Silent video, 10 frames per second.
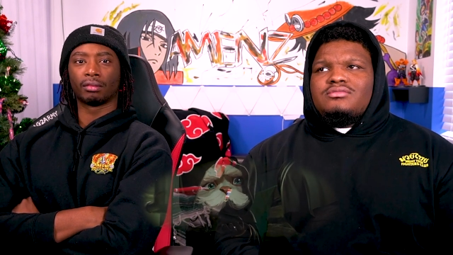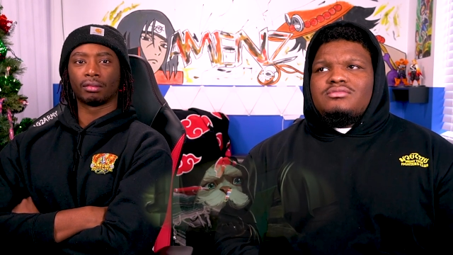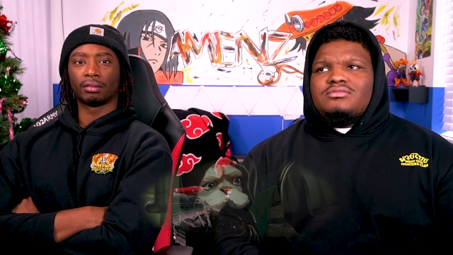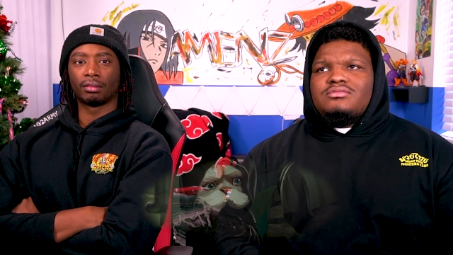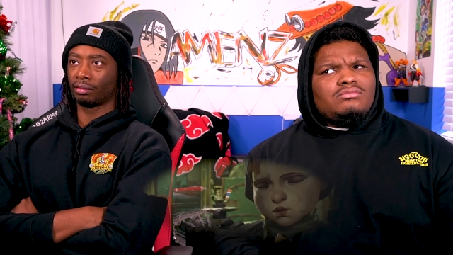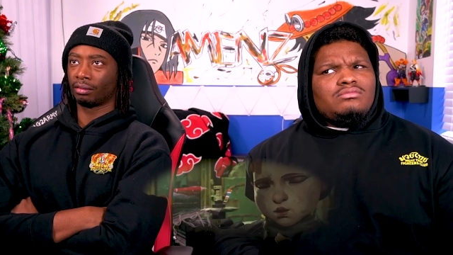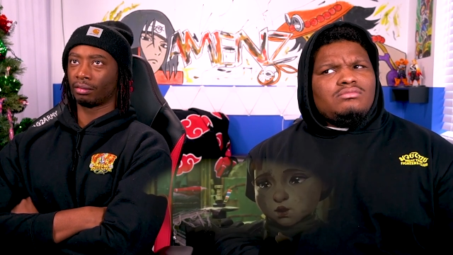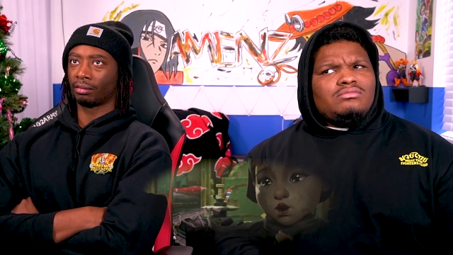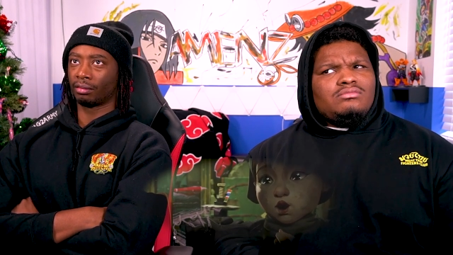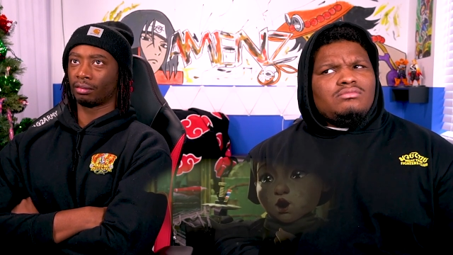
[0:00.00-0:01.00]

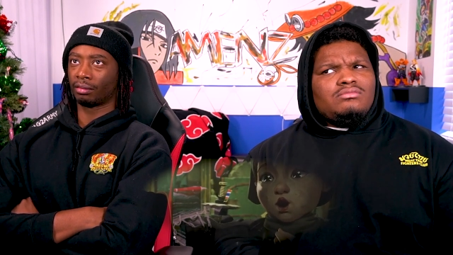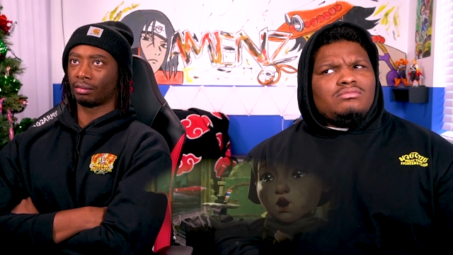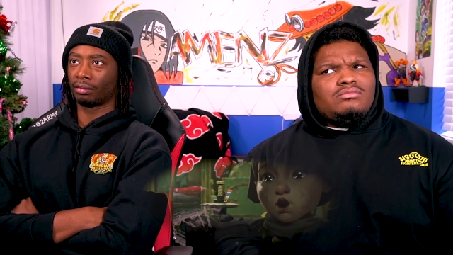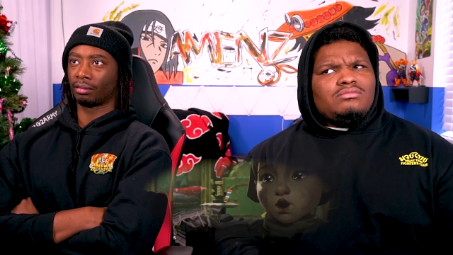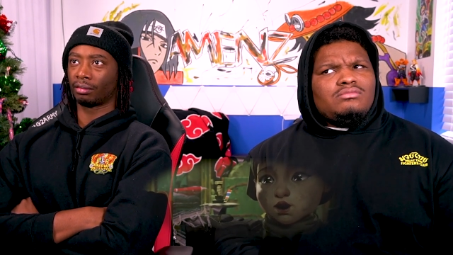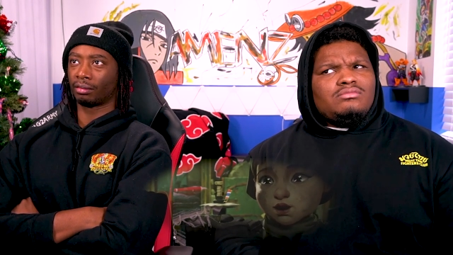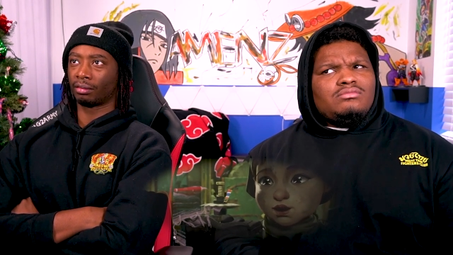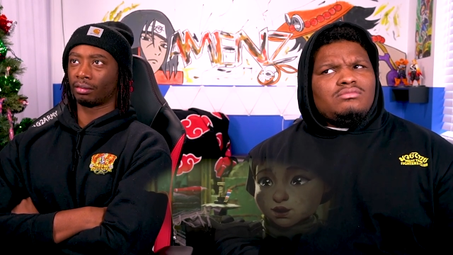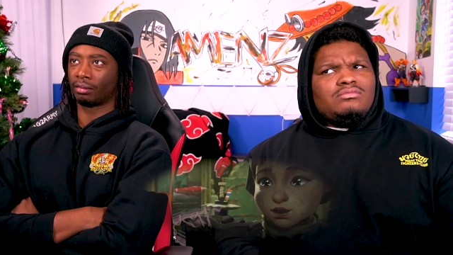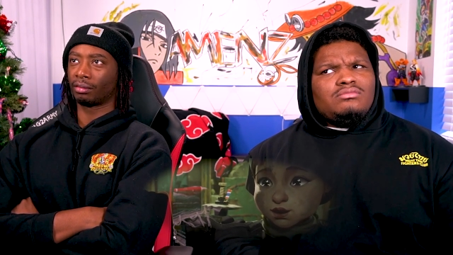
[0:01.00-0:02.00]

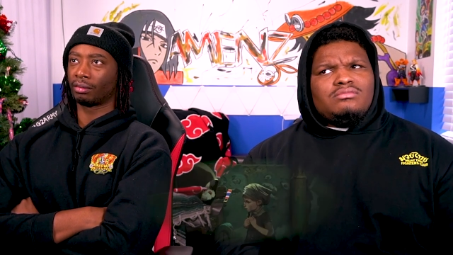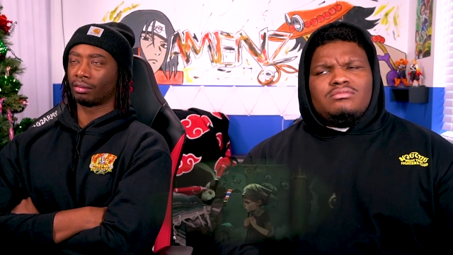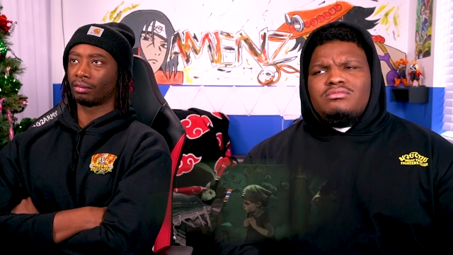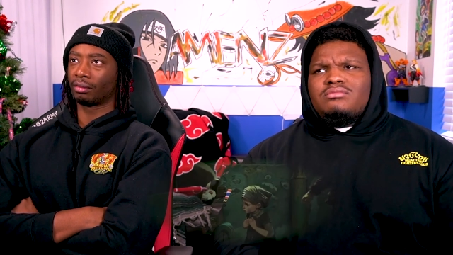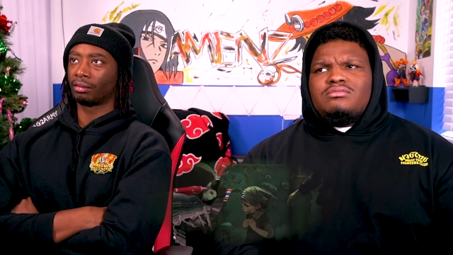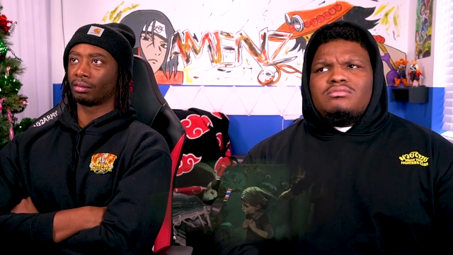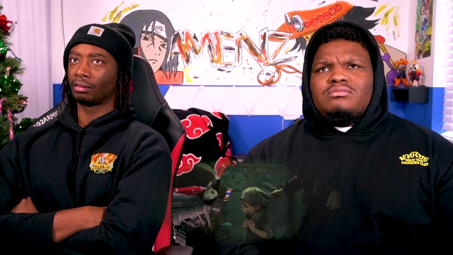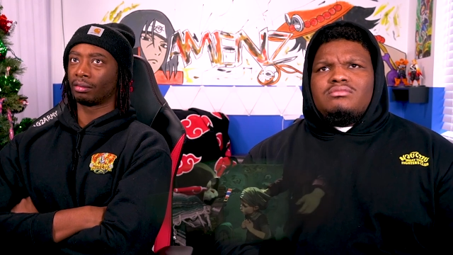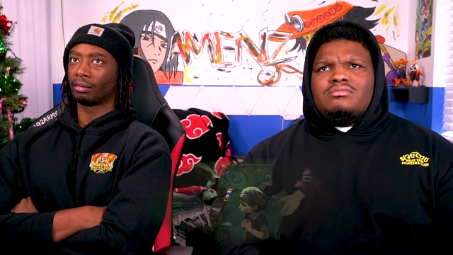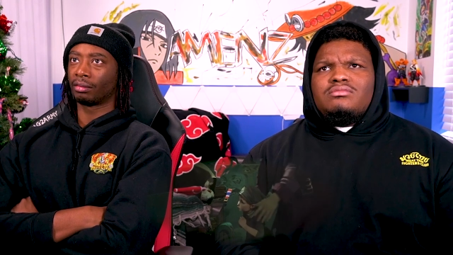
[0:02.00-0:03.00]

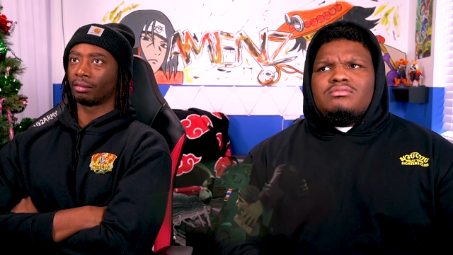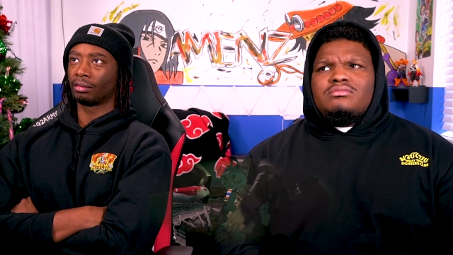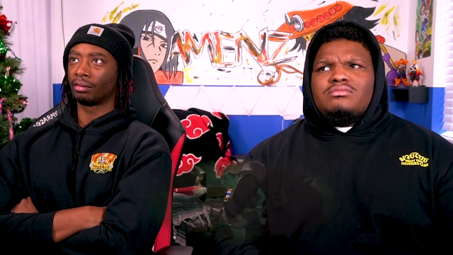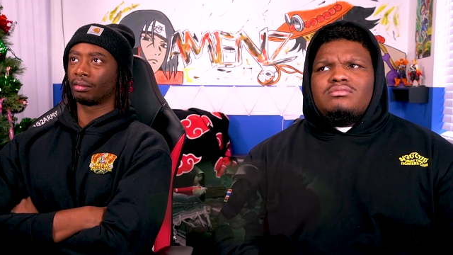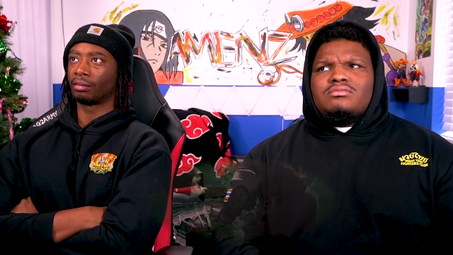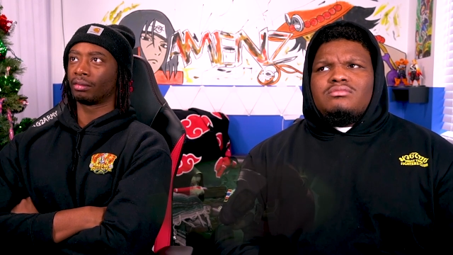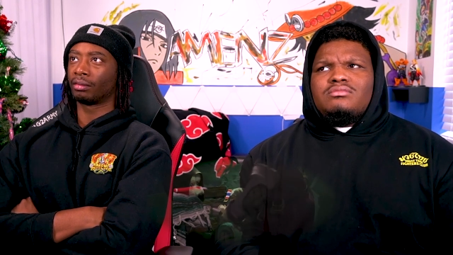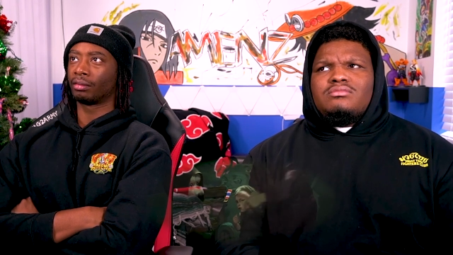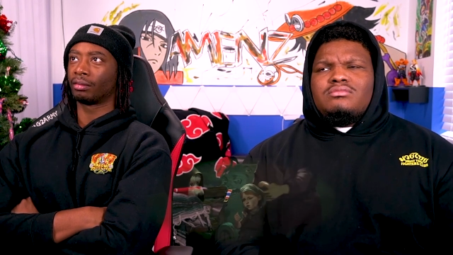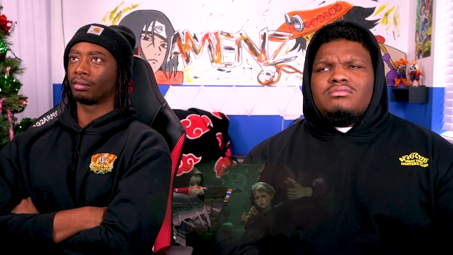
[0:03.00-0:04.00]

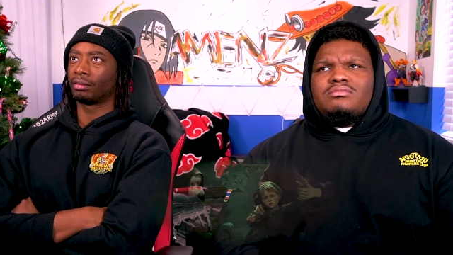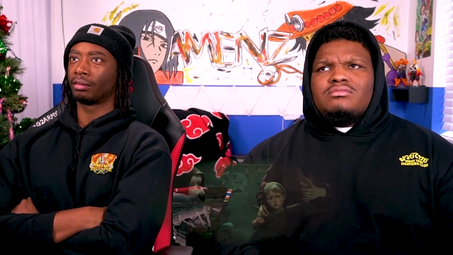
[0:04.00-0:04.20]
[no speech]